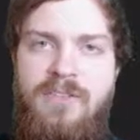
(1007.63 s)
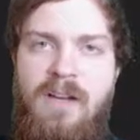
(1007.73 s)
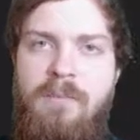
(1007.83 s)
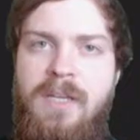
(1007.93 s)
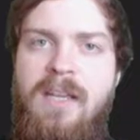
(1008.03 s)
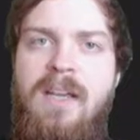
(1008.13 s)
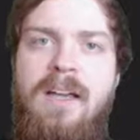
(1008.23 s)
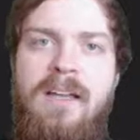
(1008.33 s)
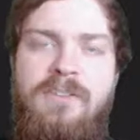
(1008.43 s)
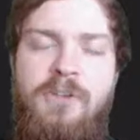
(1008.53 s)
zombie
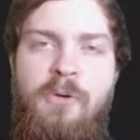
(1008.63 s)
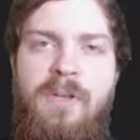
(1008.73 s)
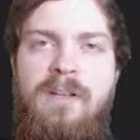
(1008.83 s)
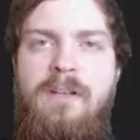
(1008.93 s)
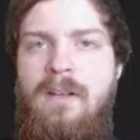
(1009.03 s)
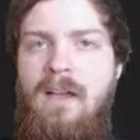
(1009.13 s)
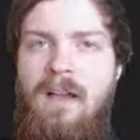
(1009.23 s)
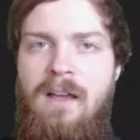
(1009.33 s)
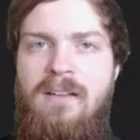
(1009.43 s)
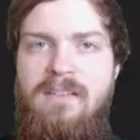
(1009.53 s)
token
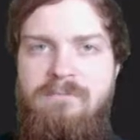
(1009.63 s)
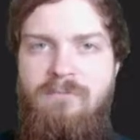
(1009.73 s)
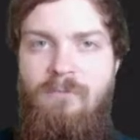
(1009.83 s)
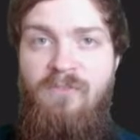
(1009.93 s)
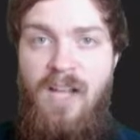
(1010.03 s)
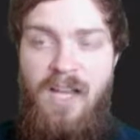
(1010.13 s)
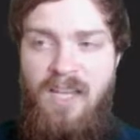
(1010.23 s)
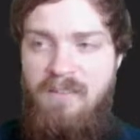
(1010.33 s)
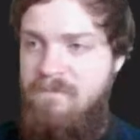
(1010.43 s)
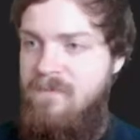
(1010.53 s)

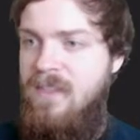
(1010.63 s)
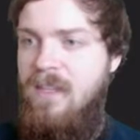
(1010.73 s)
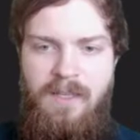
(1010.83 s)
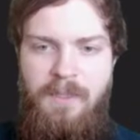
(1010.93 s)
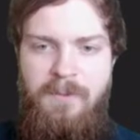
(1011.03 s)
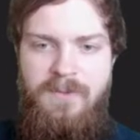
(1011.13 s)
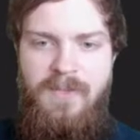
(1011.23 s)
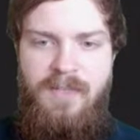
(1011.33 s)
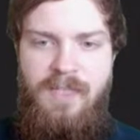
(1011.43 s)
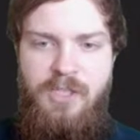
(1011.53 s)
flying. And then we've
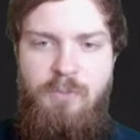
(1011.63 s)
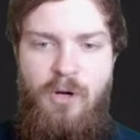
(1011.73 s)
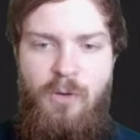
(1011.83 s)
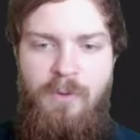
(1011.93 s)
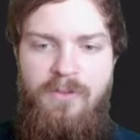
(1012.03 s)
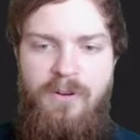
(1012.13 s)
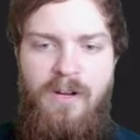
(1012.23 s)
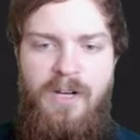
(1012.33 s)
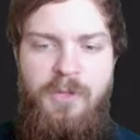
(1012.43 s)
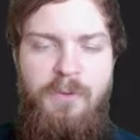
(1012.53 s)
got the Spark
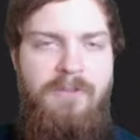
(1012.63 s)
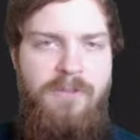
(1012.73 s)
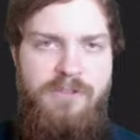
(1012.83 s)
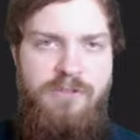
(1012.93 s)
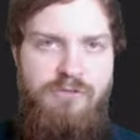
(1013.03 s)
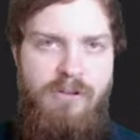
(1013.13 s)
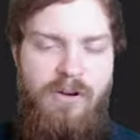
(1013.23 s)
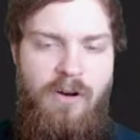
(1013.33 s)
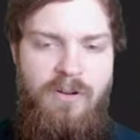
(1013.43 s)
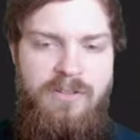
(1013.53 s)
Reaver, another way for us to draw
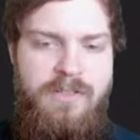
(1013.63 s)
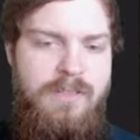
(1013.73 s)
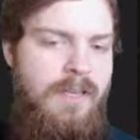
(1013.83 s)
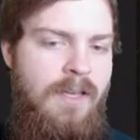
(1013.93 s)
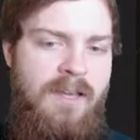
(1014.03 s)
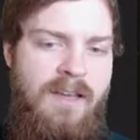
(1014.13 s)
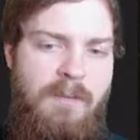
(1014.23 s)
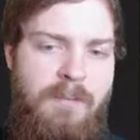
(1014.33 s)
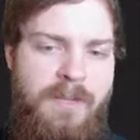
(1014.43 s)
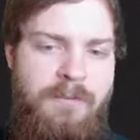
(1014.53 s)
cards.
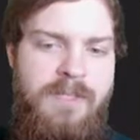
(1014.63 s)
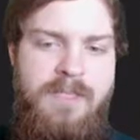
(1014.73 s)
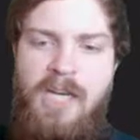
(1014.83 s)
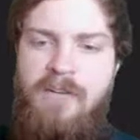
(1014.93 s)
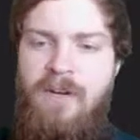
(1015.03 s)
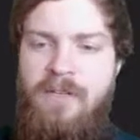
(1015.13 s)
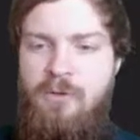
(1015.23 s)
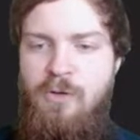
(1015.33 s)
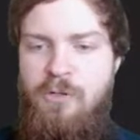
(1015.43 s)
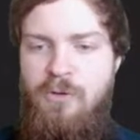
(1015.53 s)
Pay 3,
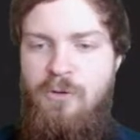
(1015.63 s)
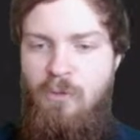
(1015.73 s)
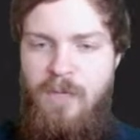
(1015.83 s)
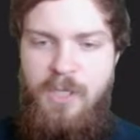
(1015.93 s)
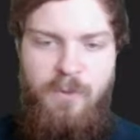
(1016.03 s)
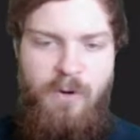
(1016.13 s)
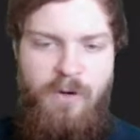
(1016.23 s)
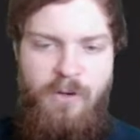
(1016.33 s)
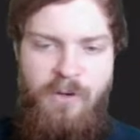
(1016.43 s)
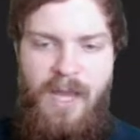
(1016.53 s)
sacrifice a creature or
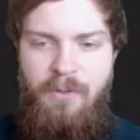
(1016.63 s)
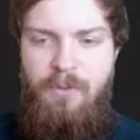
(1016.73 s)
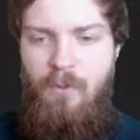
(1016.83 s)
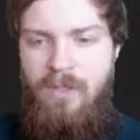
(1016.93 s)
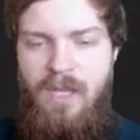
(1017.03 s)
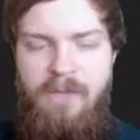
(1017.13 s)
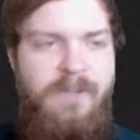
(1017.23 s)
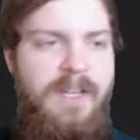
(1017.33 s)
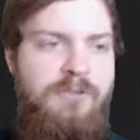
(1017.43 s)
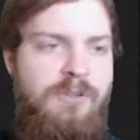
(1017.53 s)
planeswalker, you gain 1
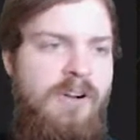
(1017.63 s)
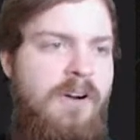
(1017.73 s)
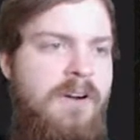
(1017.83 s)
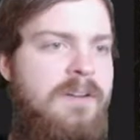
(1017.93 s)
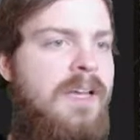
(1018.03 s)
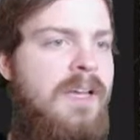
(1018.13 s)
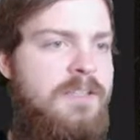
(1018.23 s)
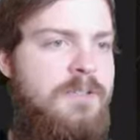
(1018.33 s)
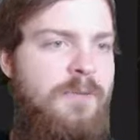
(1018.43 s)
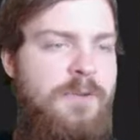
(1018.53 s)
life and draw a card.
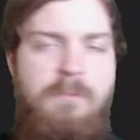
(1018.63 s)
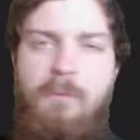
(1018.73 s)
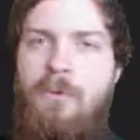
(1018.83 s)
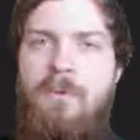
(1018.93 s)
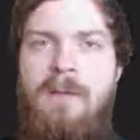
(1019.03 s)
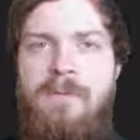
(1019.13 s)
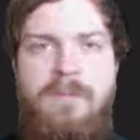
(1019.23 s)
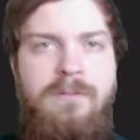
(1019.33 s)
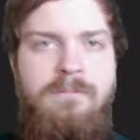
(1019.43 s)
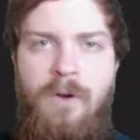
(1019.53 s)
So if there's a board
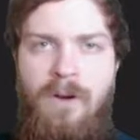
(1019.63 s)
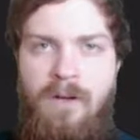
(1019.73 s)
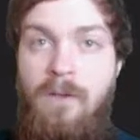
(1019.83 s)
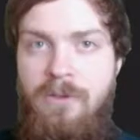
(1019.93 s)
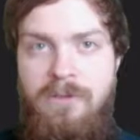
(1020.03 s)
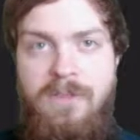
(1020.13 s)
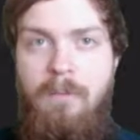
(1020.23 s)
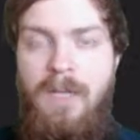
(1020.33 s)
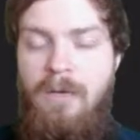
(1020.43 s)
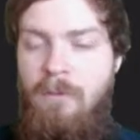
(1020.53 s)
wiper, you're going to lose
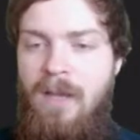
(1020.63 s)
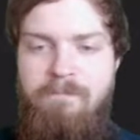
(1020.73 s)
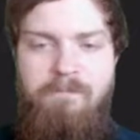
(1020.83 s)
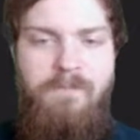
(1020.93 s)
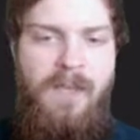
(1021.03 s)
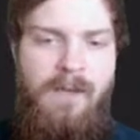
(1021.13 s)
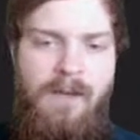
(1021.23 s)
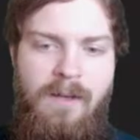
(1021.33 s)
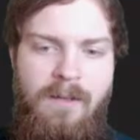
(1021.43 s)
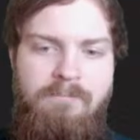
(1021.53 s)
something anyway.
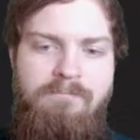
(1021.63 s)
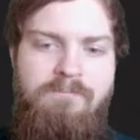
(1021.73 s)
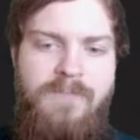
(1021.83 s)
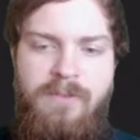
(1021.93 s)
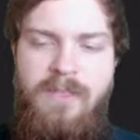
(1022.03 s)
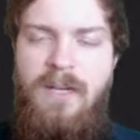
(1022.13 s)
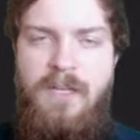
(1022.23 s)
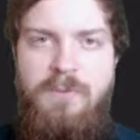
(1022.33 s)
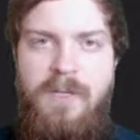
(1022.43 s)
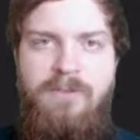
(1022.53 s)
Definitely a
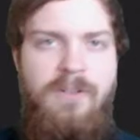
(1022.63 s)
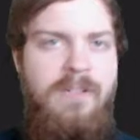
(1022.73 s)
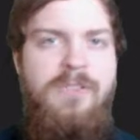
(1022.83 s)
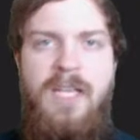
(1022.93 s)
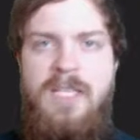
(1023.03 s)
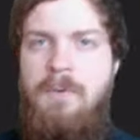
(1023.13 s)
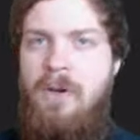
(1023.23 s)
nice way for us to get